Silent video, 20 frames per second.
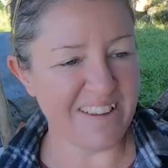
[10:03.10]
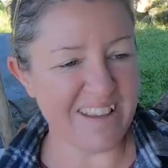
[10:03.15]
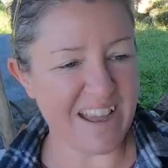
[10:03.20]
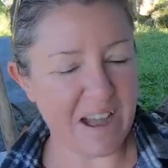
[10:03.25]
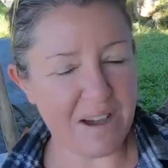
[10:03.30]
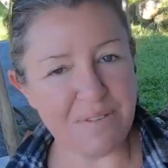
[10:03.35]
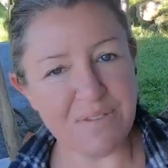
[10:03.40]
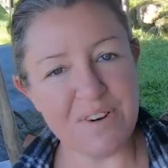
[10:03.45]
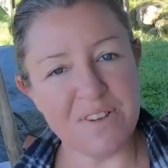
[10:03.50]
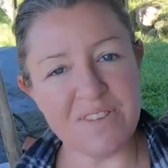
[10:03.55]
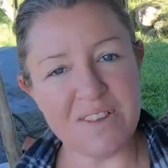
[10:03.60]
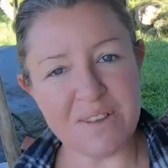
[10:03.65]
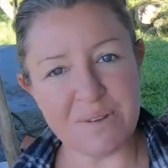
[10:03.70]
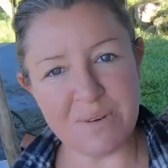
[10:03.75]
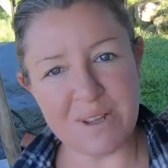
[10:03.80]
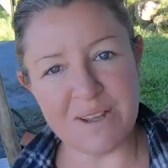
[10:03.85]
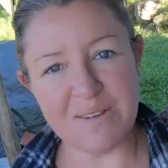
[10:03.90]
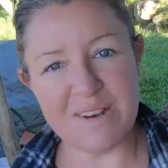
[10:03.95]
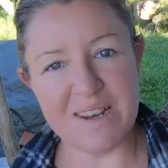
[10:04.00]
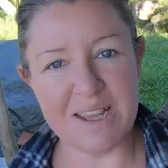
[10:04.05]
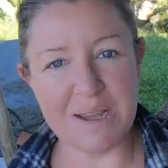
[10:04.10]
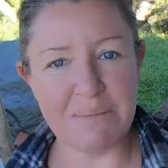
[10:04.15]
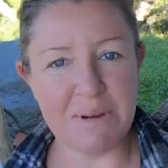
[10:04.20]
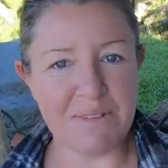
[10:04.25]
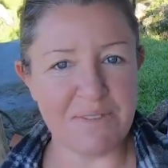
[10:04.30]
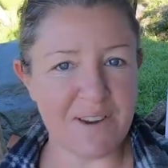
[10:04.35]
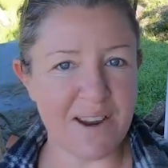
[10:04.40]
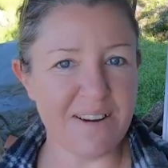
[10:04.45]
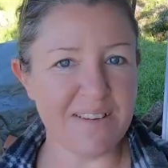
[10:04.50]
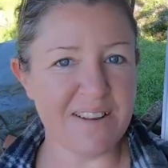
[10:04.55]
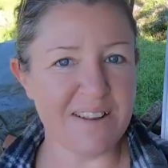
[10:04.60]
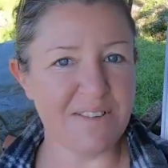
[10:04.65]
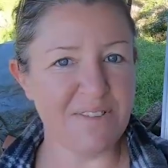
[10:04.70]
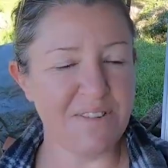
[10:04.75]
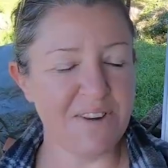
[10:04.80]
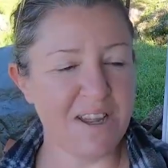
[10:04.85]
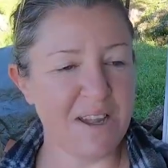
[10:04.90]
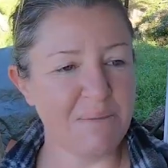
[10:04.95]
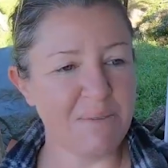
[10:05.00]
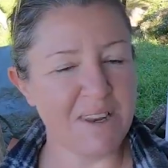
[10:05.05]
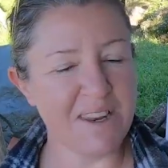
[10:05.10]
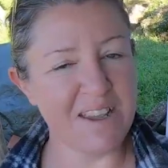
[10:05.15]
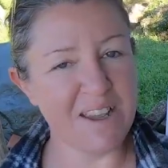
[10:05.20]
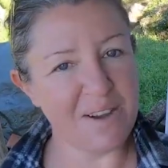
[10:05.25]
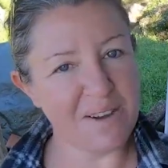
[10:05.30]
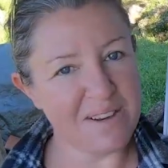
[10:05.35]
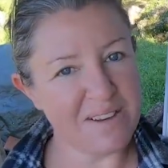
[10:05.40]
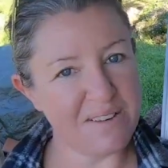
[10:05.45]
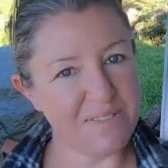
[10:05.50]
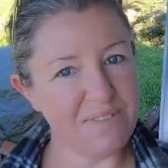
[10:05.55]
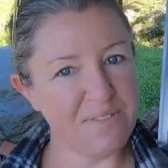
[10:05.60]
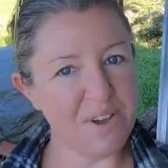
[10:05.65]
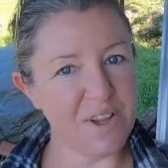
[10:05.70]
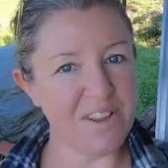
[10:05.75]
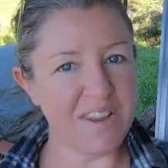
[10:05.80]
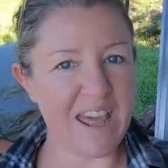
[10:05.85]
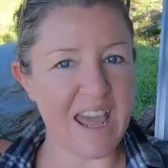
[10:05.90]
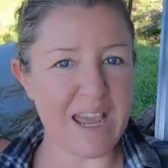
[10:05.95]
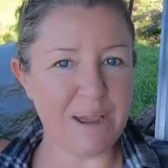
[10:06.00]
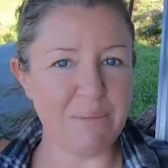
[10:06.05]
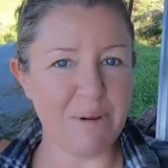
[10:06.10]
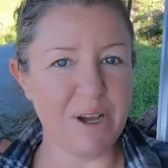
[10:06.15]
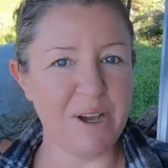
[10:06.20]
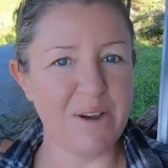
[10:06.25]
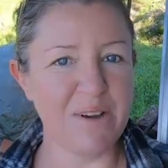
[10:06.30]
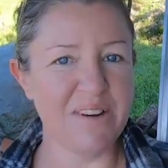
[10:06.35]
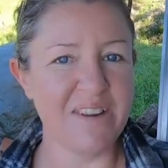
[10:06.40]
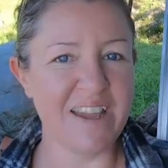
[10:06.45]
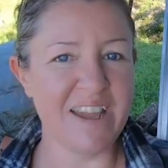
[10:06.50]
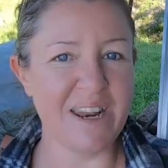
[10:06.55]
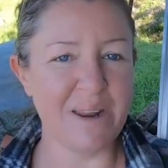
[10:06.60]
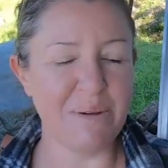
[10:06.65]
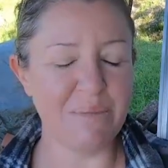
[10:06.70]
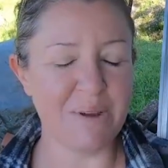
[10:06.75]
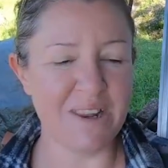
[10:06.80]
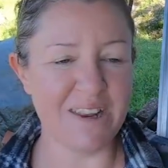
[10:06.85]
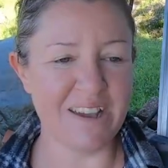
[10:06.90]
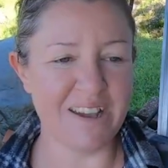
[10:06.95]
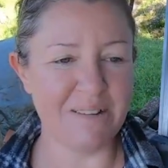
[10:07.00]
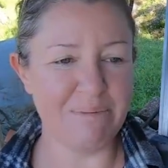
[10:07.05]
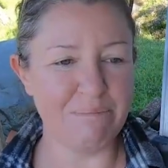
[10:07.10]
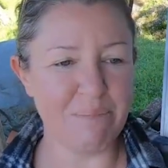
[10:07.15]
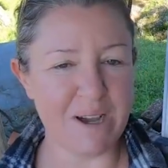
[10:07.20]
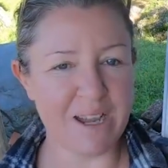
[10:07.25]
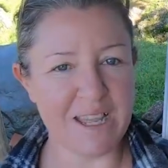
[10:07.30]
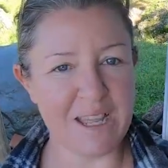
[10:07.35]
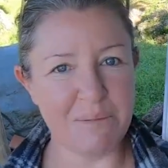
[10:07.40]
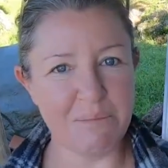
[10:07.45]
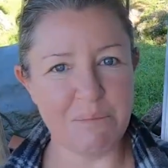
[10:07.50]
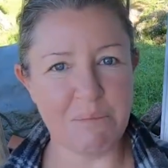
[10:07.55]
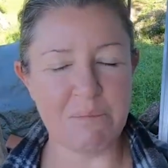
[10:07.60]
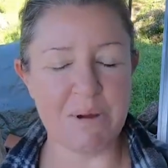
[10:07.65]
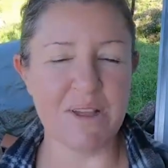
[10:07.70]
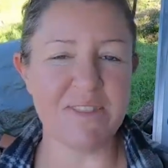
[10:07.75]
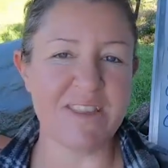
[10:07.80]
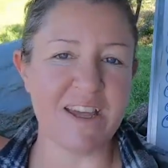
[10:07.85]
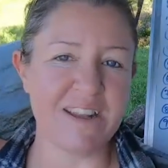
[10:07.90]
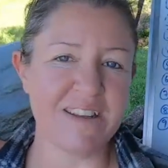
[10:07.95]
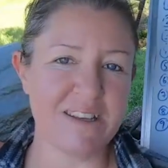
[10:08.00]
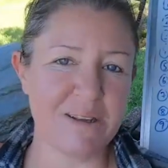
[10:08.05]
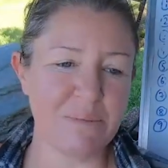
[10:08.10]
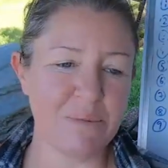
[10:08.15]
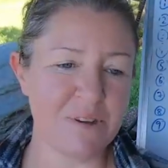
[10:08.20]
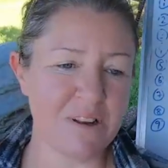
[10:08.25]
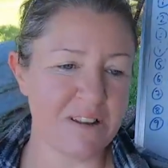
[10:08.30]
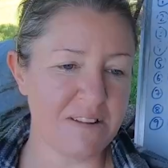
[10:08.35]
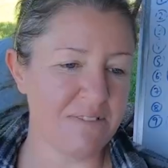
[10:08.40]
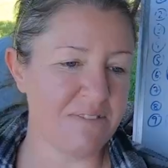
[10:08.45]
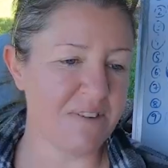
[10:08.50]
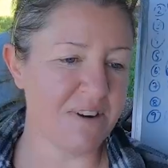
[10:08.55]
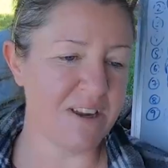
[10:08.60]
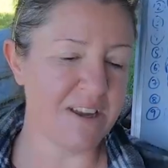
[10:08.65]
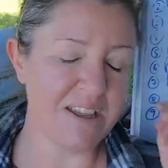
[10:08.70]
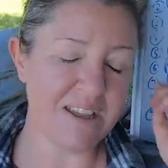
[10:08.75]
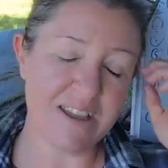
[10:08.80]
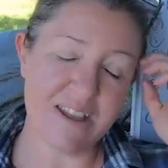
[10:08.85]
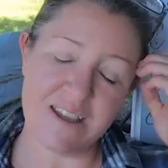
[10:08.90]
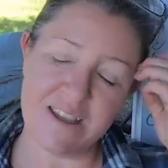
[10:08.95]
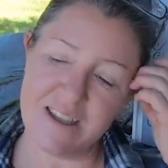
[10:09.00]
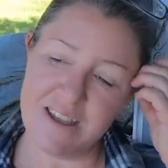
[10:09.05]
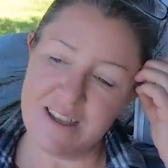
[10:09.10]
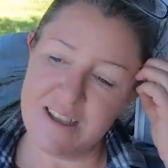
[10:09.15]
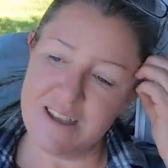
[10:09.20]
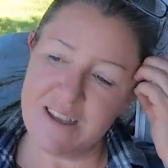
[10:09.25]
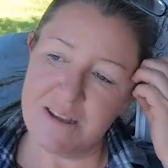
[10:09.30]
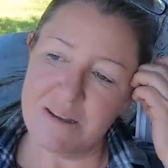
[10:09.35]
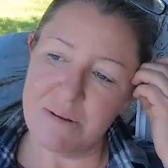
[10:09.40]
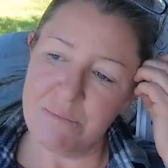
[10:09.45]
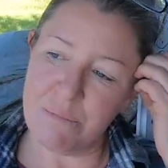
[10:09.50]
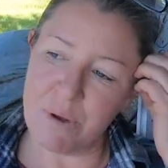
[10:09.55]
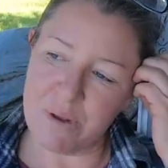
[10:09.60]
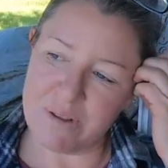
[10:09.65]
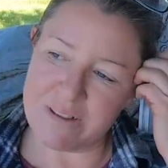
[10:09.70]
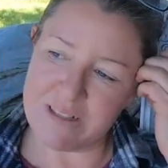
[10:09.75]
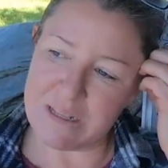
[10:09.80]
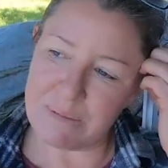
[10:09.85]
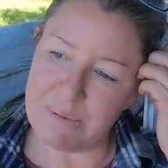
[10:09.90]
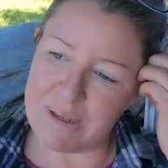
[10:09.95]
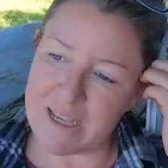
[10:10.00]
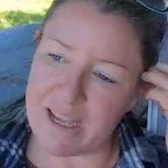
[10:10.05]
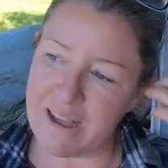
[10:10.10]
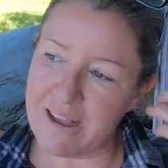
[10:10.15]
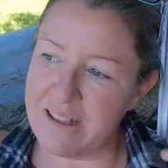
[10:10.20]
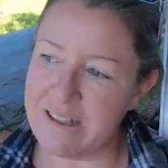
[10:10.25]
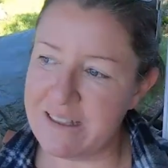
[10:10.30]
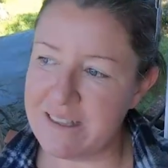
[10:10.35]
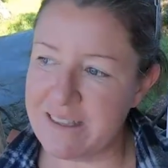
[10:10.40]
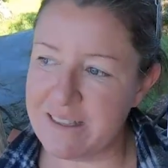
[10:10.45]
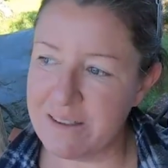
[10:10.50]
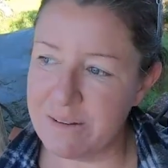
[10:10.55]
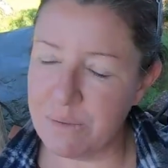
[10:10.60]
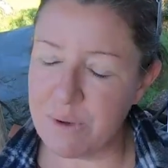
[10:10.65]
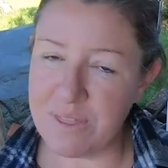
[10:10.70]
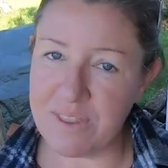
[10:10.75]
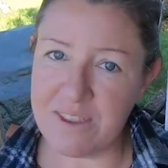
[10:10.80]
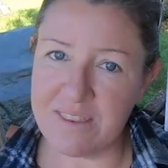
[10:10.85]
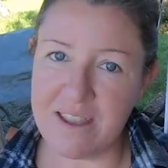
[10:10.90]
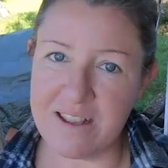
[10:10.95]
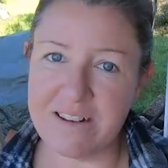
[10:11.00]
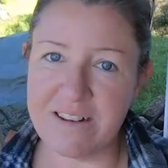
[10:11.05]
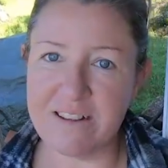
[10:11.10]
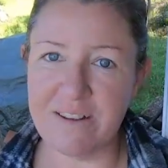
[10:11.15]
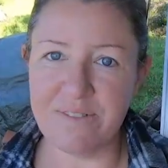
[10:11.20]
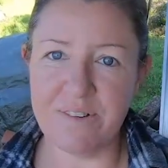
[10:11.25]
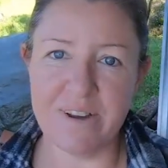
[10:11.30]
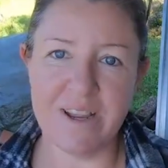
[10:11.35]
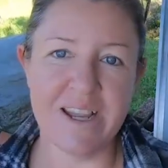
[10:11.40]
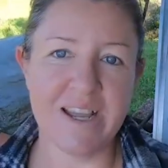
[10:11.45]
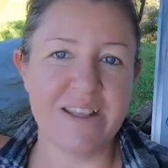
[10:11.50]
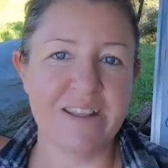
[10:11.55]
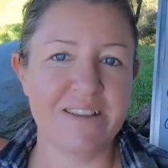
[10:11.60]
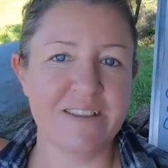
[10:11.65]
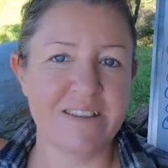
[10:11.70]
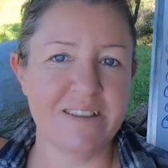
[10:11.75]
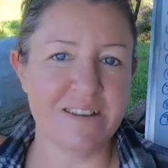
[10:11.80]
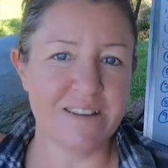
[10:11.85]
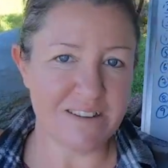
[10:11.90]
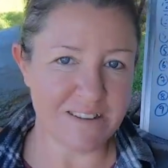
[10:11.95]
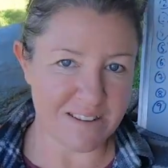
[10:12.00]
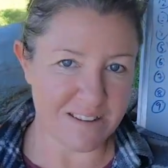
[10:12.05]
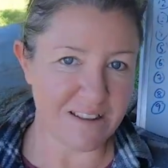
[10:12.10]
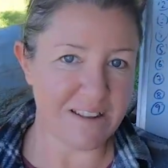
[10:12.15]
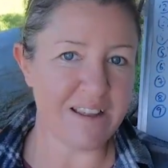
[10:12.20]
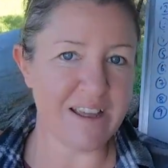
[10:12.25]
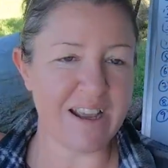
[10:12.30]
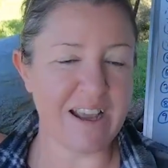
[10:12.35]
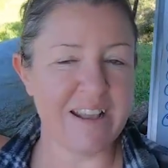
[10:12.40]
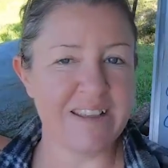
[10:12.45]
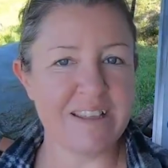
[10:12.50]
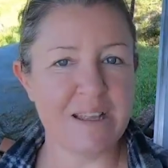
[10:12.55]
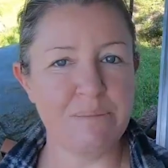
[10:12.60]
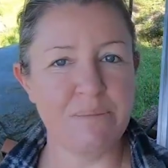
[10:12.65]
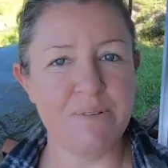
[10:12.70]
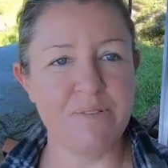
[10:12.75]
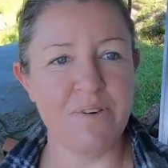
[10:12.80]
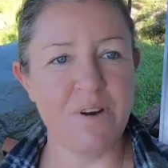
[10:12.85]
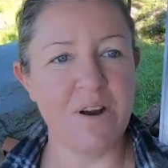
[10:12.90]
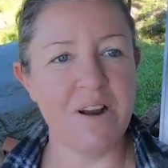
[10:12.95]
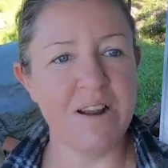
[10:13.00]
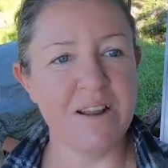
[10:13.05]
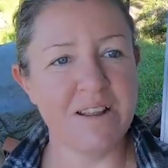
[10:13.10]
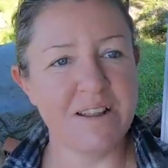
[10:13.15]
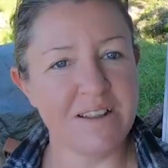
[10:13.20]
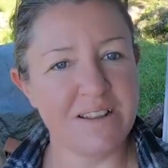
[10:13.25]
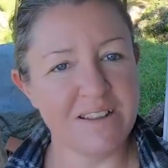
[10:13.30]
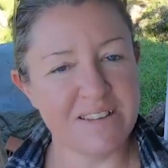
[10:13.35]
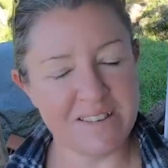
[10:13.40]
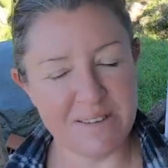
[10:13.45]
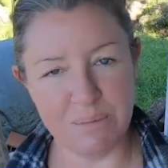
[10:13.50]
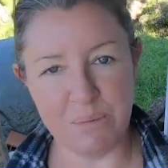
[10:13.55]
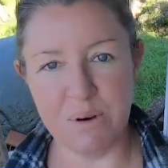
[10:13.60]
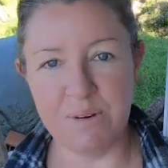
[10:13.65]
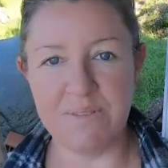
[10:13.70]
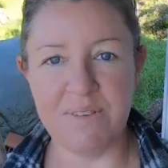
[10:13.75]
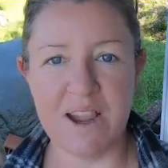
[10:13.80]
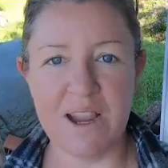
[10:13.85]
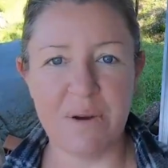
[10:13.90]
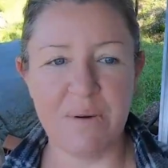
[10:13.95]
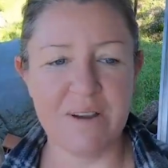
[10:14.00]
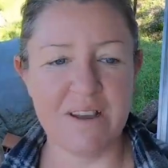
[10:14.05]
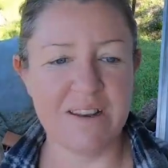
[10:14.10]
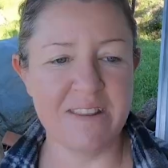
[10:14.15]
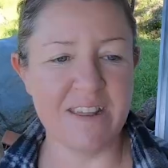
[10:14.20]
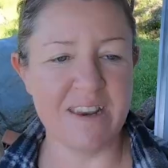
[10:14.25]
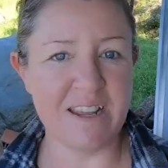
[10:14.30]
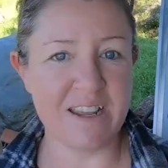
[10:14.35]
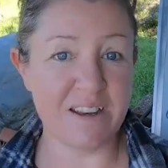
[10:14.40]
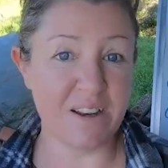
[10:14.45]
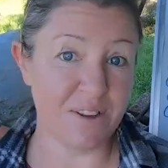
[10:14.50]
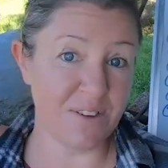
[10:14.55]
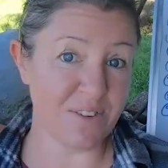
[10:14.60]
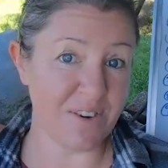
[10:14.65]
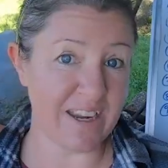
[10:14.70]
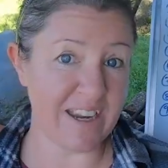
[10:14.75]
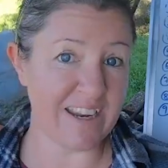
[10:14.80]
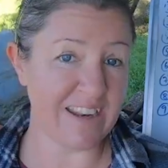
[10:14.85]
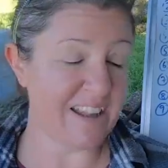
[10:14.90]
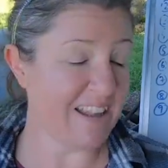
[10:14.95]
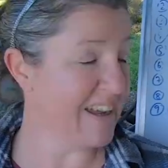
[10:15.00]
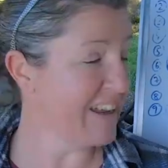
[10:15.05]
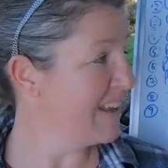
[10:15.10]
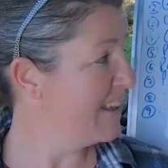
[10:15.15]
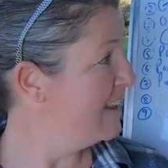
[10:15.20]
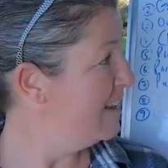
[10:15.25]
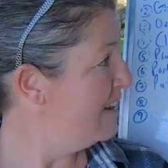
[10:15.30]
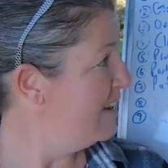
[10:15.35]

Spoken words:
After this week, when I get my fire delivery, I'm going to go into full nag mode, and I'm going to bug him about that timber delivery. Mostly because within that delivery is, like I said before, some more firewood that I can use for kindling.